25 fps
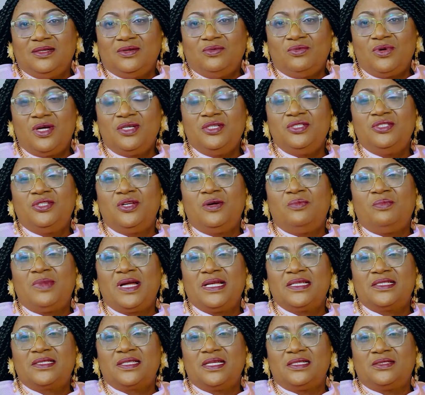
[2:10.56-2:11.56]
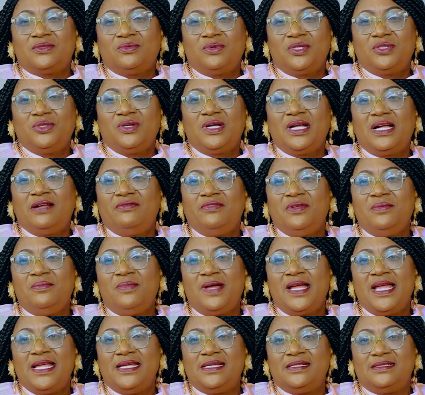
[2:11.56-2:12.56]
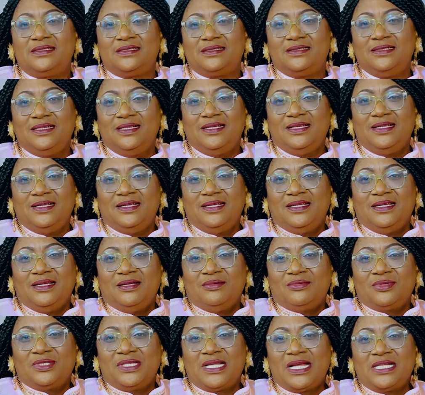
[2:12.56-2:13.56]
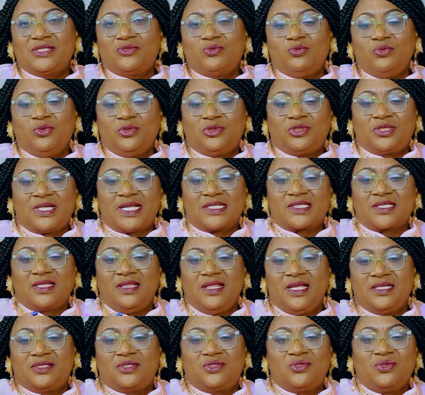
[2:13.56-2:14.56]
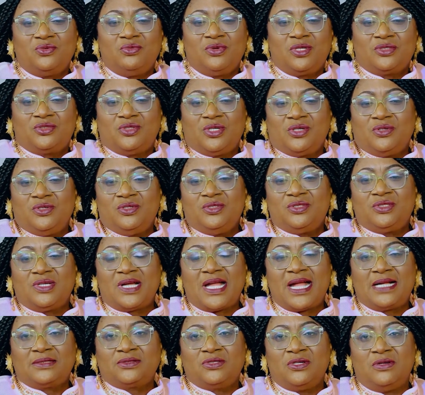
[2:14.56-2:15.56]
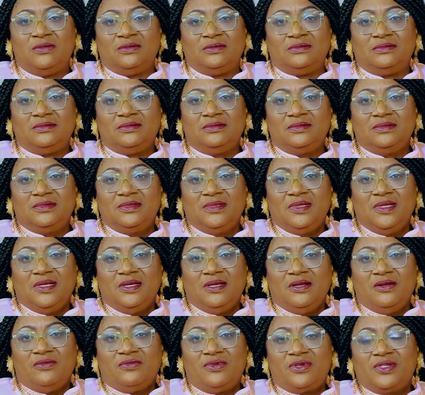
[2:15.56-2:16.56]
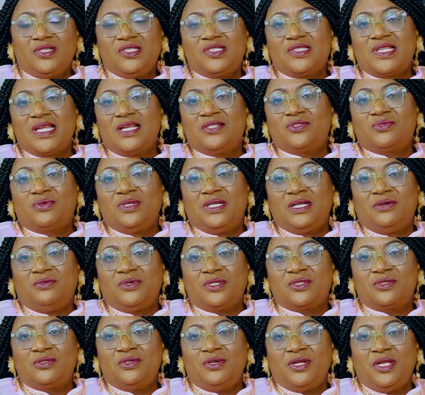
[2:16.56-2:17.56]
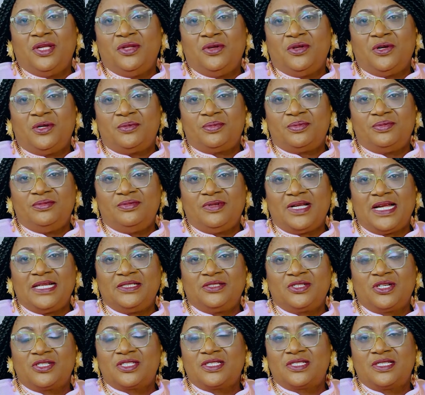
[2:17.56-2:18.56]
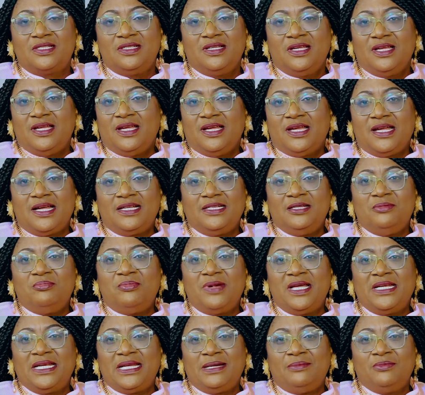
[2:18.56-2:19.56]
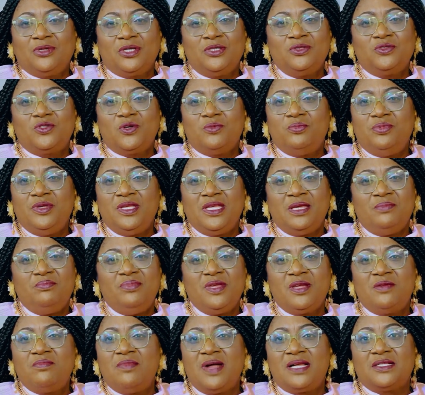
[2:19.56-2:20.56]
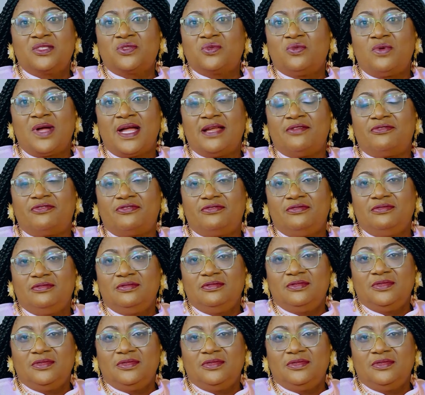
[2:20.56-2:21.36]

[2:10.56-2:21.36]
What is your mindset? What do you have in mind? That will translate to what you're going to act on. For instance, when I was growing up, I just had in mind that I'm going to be a big man's wife.